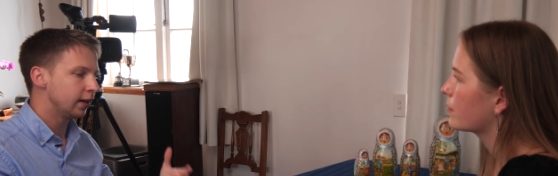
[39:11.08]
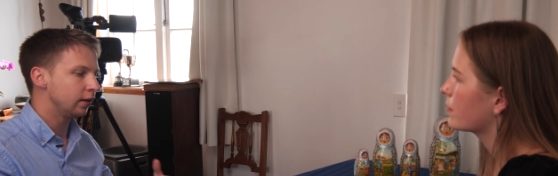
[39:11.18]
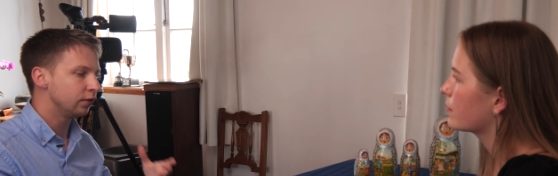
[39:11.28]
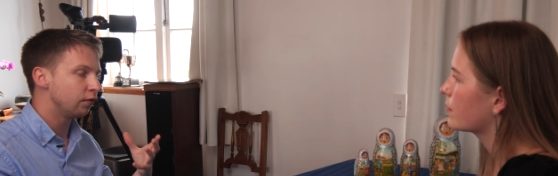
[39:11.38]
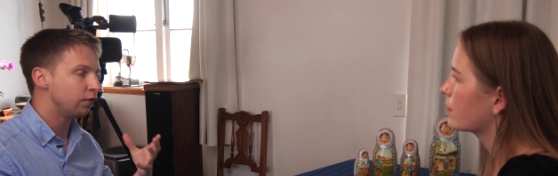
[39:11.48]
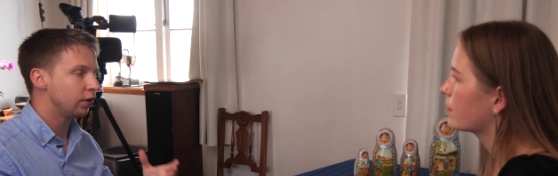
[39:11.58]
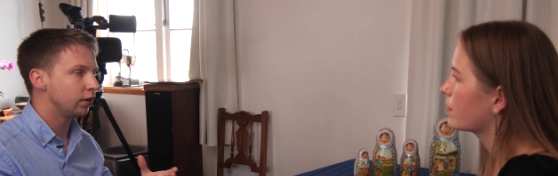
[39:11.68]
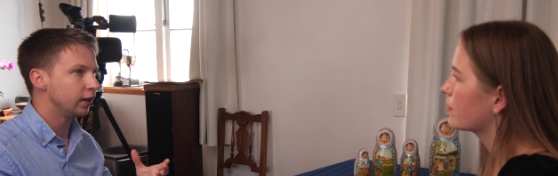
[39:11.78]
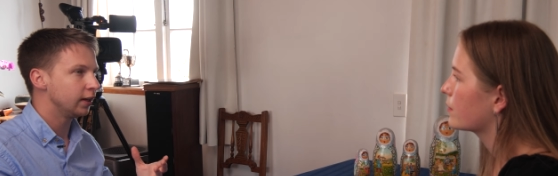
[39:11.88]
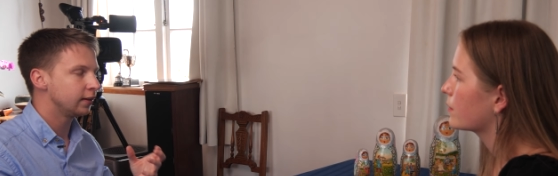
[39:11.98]
Speaker 1: It is a
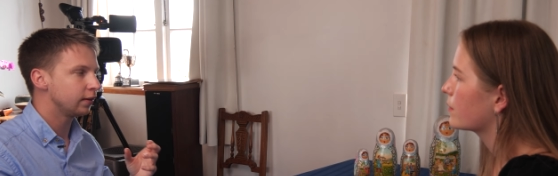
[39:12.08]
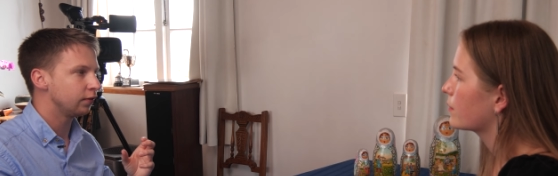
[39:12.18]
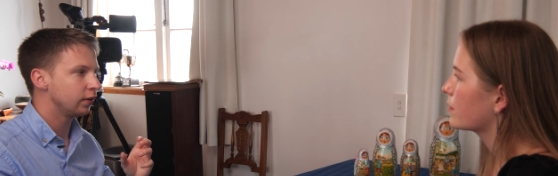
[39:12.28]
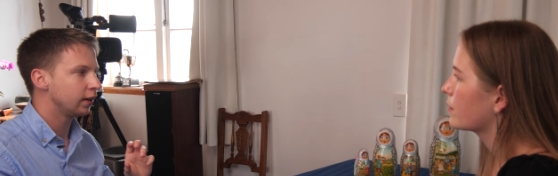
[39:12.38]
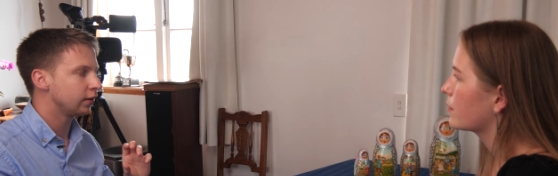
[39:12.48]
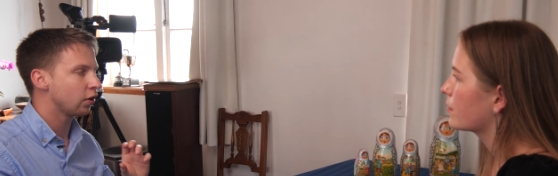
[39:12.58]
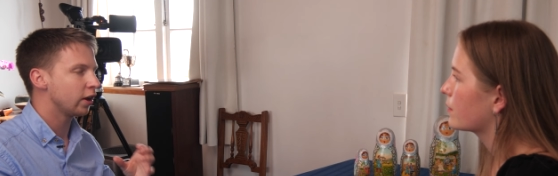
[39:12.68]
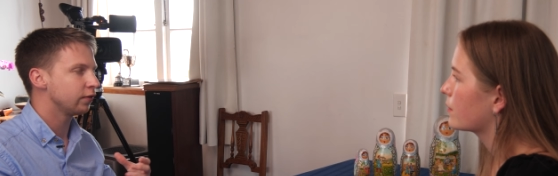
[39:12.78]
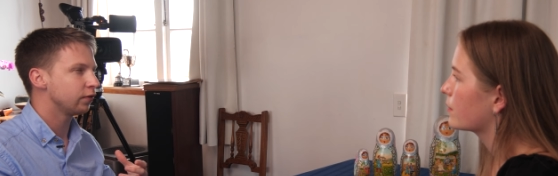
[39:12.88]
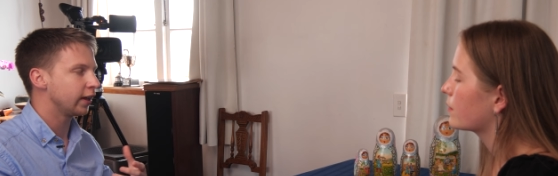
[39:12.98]
very it's a it's
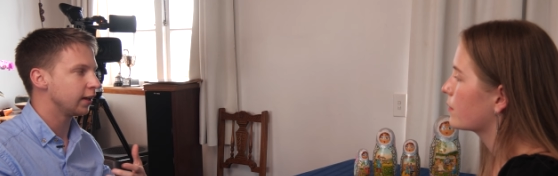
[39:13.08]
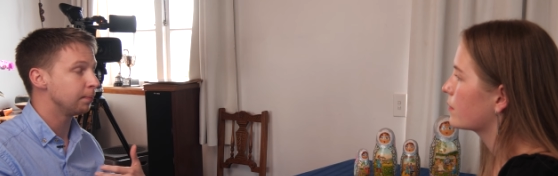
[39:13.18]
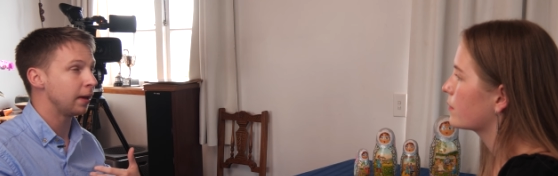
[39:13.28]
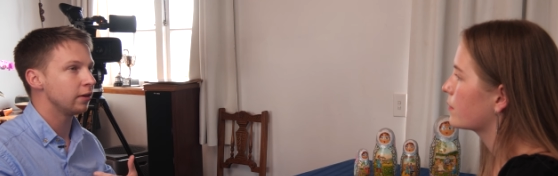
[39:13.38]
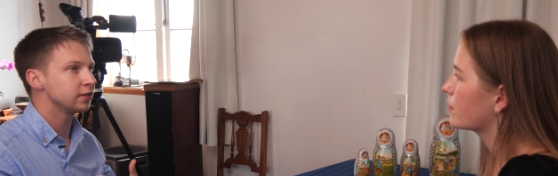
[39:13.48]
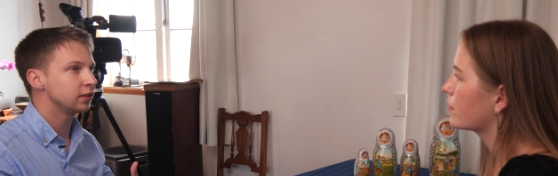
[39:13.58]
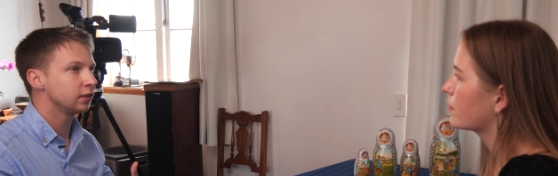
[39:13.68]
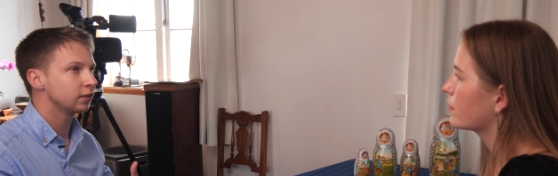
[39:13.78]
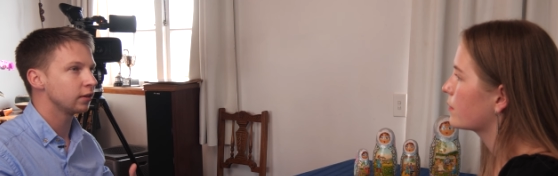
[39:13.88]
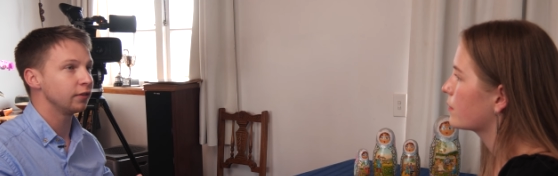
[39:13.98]
kind of like
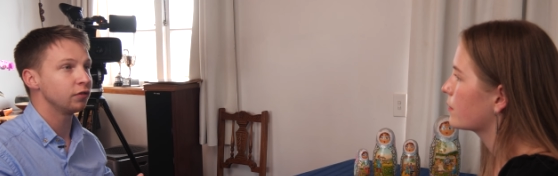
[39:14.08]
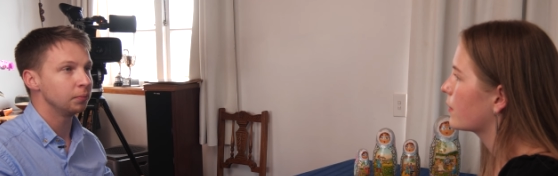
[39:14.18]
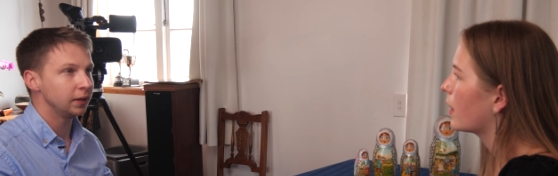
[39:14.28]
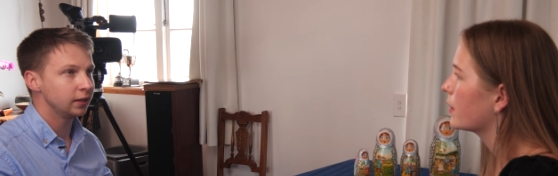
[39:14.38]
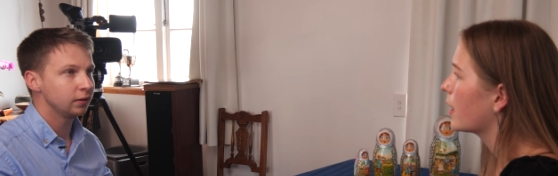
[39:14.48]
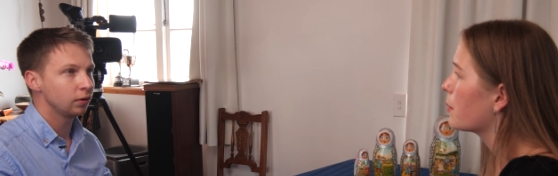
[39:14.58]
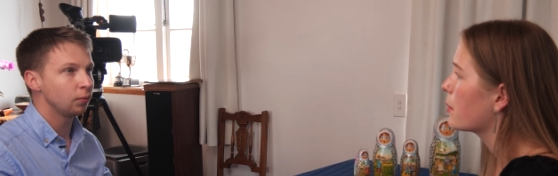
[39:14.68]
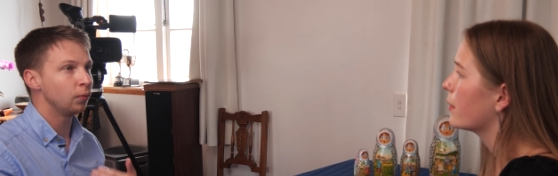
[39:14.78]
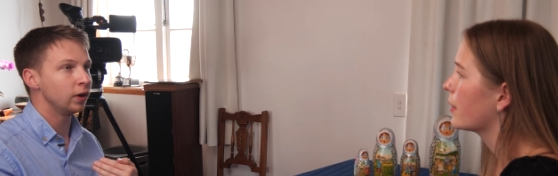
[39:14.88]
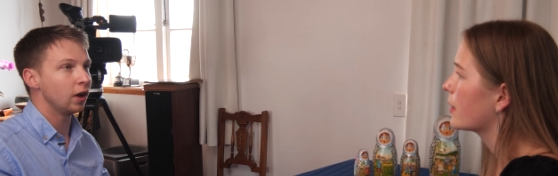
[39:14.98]
embarrassing, like for me. Yeah, I
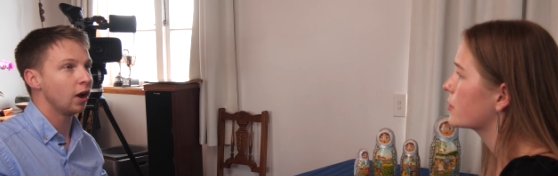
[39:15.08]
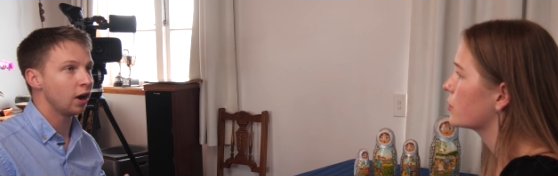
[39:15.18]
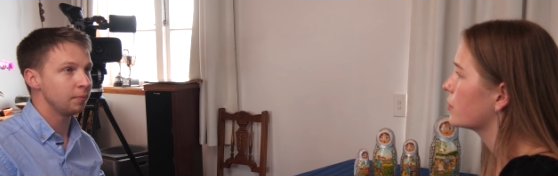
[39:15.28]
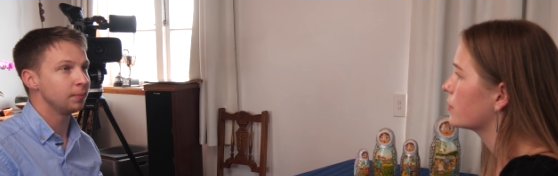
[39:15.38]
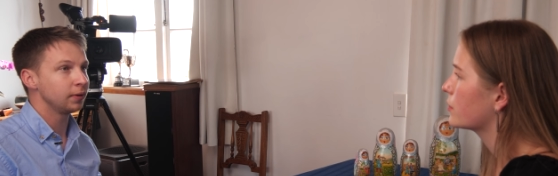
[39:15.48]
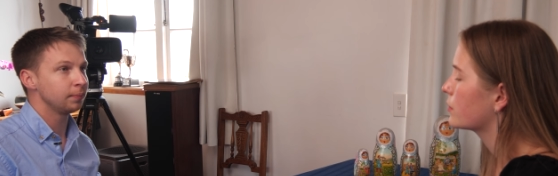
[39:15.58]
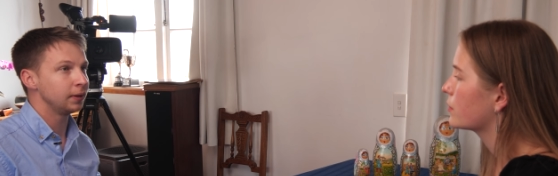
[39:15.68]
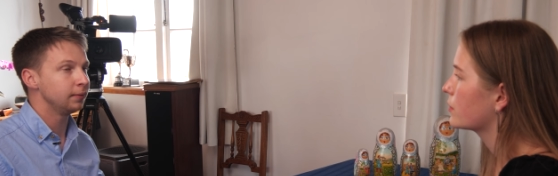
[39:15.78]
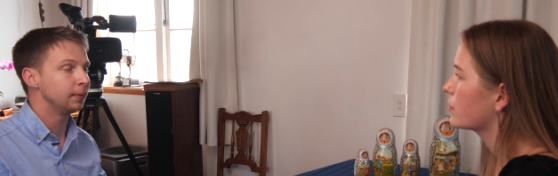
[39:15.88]
remember that too. I remember me